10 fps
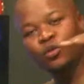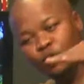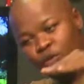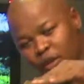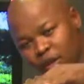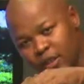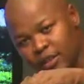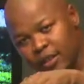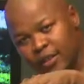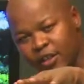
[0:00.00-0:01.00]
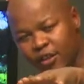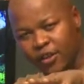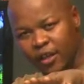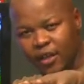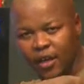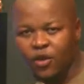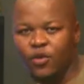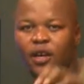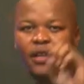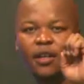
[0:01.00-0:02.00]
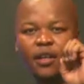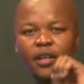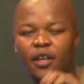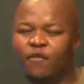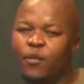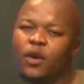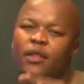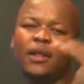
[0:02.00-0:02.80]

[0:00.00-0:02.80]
to a certain thick area, and then they give birth.